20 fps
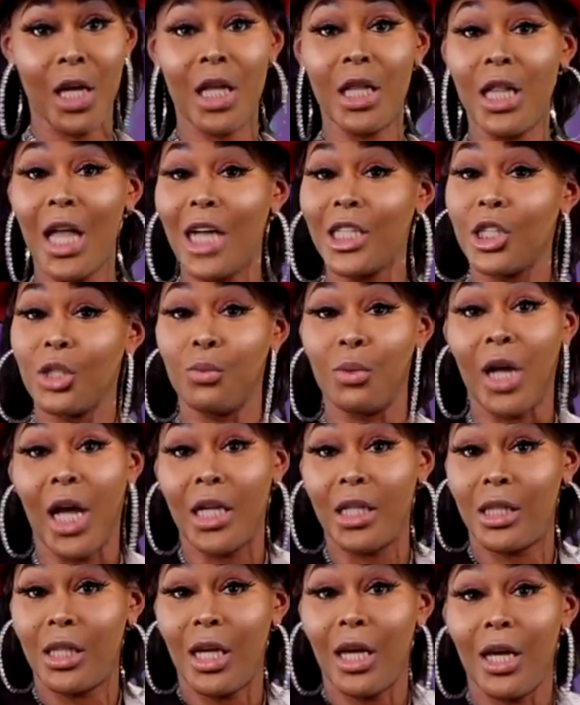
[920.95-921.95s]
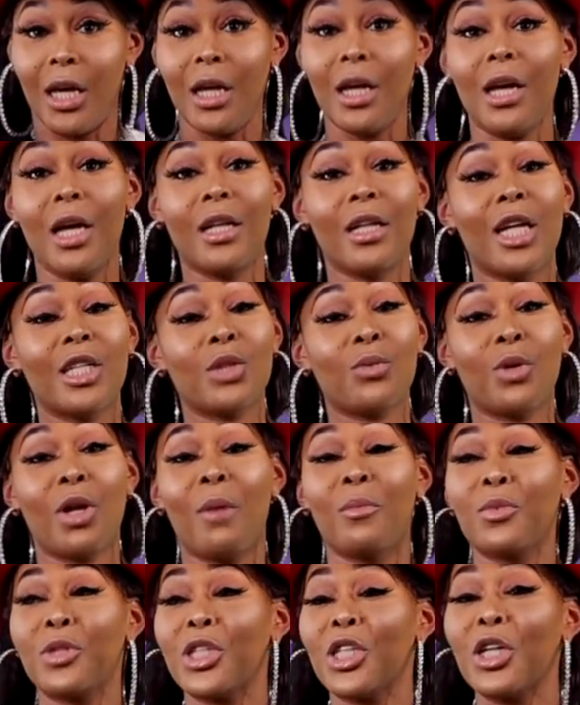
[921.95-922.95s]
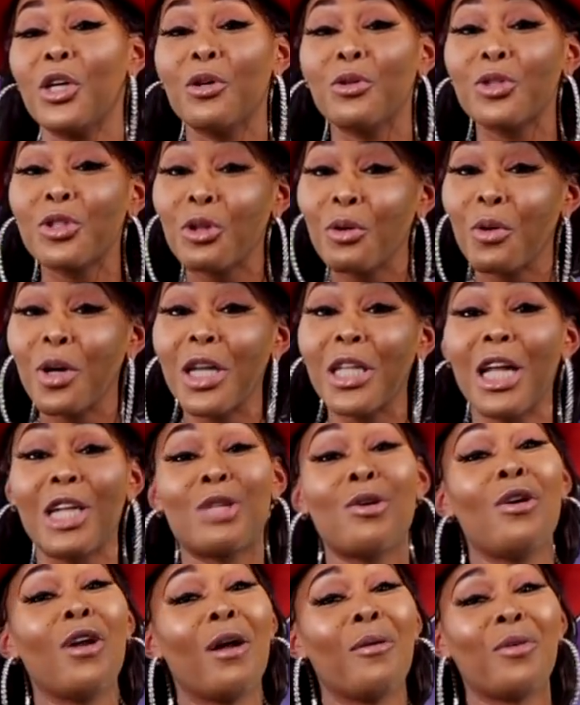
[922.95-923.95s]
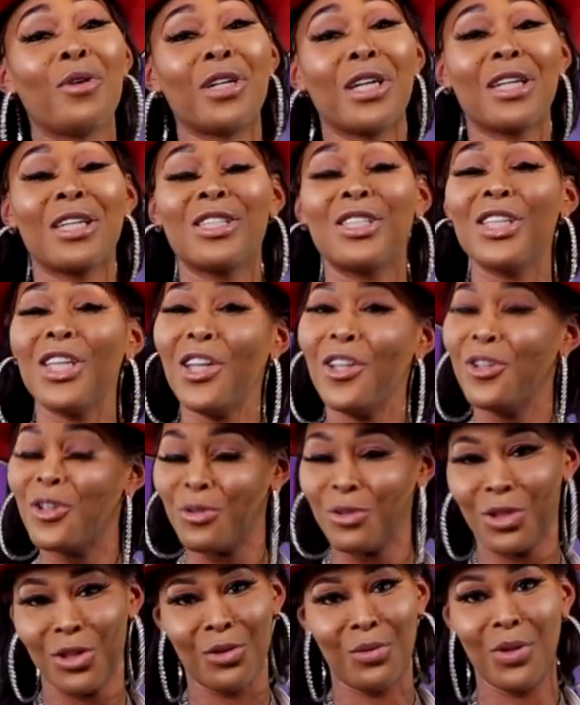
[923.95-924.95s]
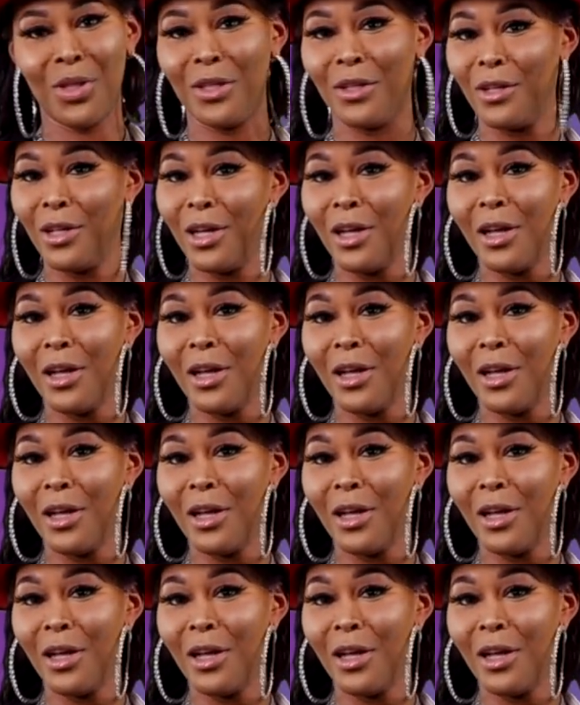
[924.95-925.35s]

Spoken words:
And that's what I did. And that's what I'm still doing. And that's what I'm going to continue doing.